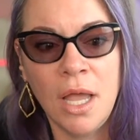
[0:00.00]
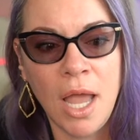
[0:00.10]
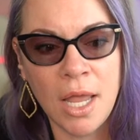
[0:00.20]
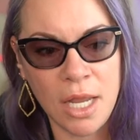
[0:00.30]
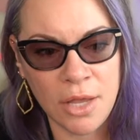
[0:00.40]

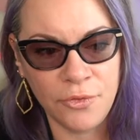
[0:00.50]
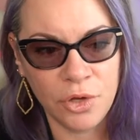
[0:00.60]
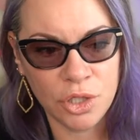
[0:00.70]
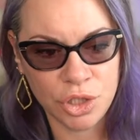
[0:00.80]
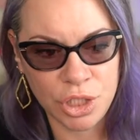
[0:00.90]
And if
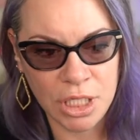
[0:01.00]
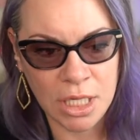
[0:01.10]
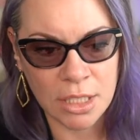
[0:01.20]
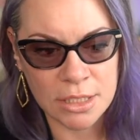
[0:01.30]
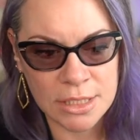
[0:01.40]

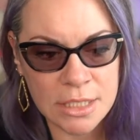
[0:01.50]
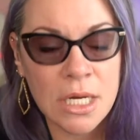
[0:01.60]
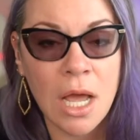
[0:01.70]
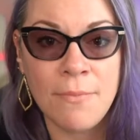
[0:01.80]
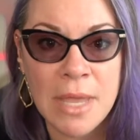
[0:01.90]
she
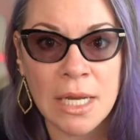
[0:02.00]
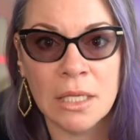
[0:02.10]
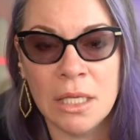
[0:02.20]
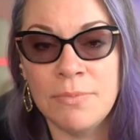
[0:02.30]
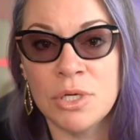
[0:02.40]
didn't
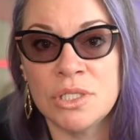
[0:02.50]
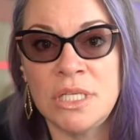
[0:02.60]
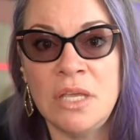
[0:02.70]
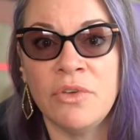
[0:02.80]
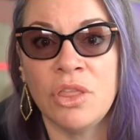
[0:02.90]
immediately
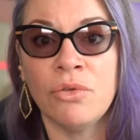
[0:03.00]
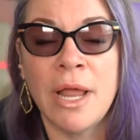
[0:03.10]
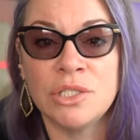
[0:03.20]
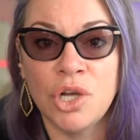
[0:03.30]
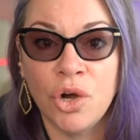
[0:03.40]
perceive a
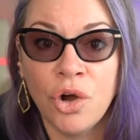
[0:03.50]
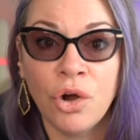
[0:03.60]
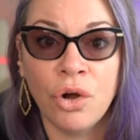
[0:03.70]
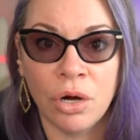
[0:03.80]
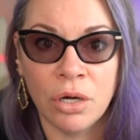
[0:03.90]
threat to
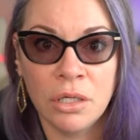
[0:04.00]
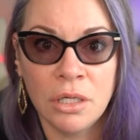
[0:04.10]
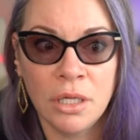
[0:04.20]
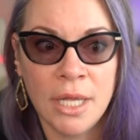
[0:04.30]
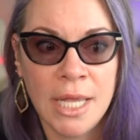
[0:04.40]
her,
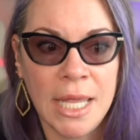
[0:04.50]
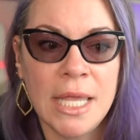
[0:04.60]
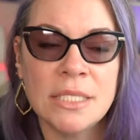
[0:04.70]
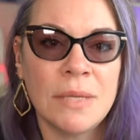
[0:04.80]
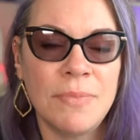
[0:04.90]

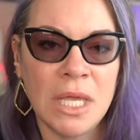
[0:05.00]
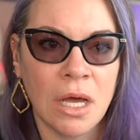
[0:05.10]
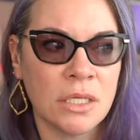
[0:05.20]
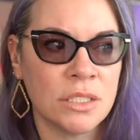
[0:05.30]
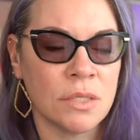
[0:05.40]
is it
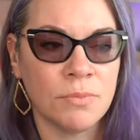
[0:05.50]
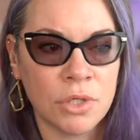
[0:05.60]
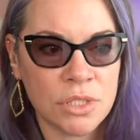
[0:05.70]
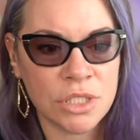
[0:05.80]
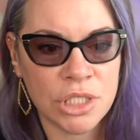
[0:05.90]
because the
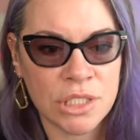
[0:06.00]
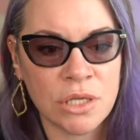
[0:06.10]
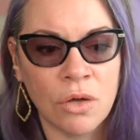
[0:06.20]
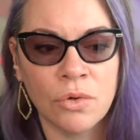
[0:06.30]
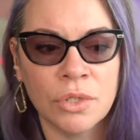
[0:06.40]
person she
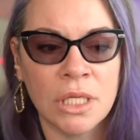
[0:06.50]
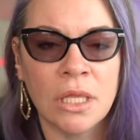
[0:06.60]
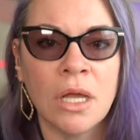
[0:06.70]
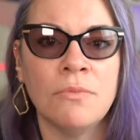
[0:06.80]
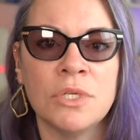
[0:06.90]
saw holding
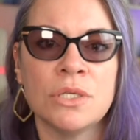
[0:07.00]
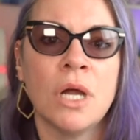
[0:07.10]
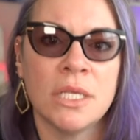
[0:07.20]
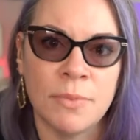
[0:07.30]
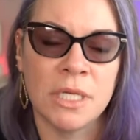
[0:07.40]
the gun was her
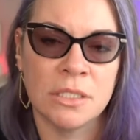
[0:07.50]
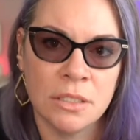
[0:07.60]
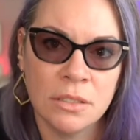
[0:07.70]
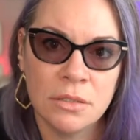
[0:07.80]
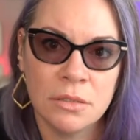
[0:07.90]
husband?
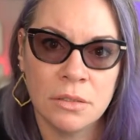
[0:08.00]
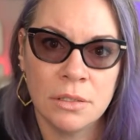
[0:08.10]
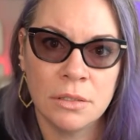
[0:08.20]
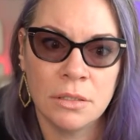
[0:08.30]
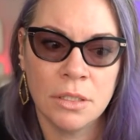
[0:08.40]

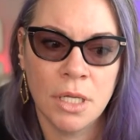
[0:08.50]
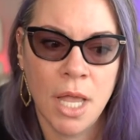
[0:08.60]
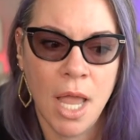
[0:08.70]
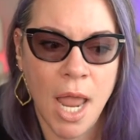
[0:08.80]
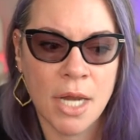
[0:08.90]

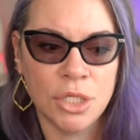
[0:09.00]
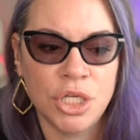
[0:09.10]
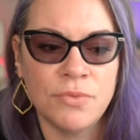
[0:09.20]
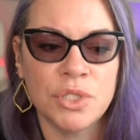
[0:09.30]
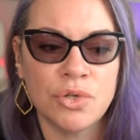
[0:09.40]
and
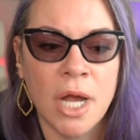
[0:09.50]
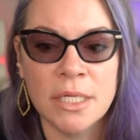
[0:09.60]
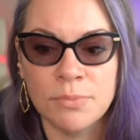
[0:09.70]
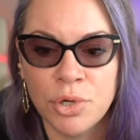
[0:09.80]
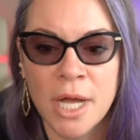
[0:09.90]
she was trying
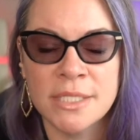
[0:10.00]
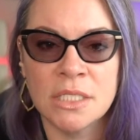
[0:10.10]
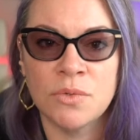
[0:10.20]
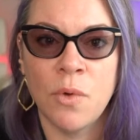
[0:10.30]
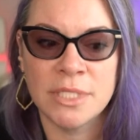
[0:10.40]
to
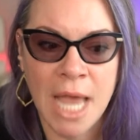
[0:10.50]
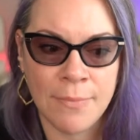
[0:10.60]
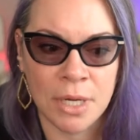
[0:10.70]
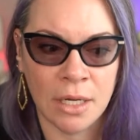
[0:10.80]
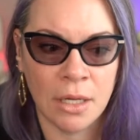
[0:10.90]
process what was
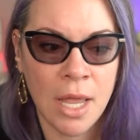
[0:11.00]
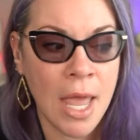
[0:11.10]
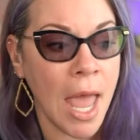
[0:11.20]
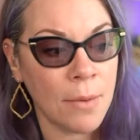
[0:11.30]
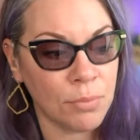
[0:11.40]
happening.
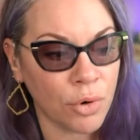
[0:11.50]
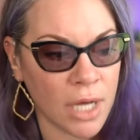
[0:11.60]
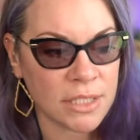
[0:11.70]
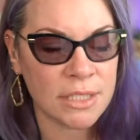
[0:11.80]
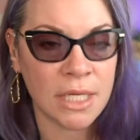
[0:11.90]
And
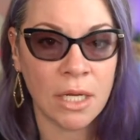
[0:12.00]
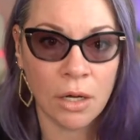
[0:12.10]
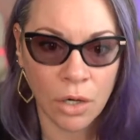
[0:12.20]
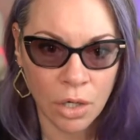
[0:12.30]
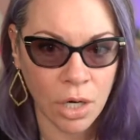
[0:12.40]
processing
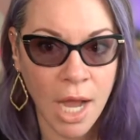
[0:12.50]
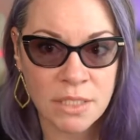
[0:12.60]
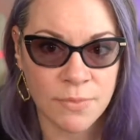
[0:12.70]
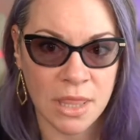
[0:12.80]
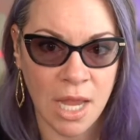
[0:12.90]
her
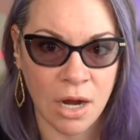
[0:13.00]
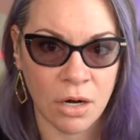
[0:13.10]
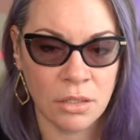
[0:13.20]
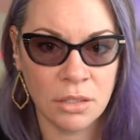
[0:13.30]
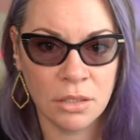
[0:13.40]
husband
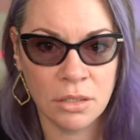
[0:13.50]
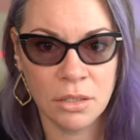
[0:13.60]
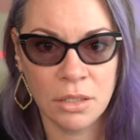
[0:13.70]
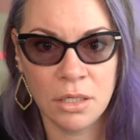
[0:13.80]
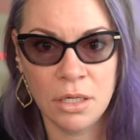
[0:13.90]
there
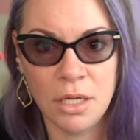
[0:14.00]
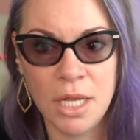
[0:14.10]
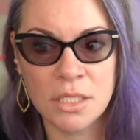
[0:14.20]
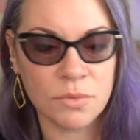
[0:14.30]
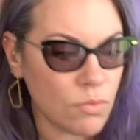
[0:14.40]

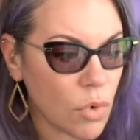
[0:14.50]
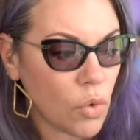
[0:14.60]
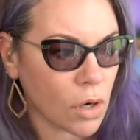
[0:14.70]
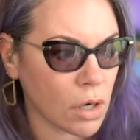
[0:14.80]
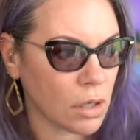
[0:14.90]
is
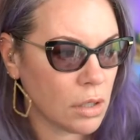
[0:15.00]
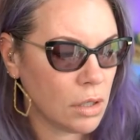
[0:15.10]
more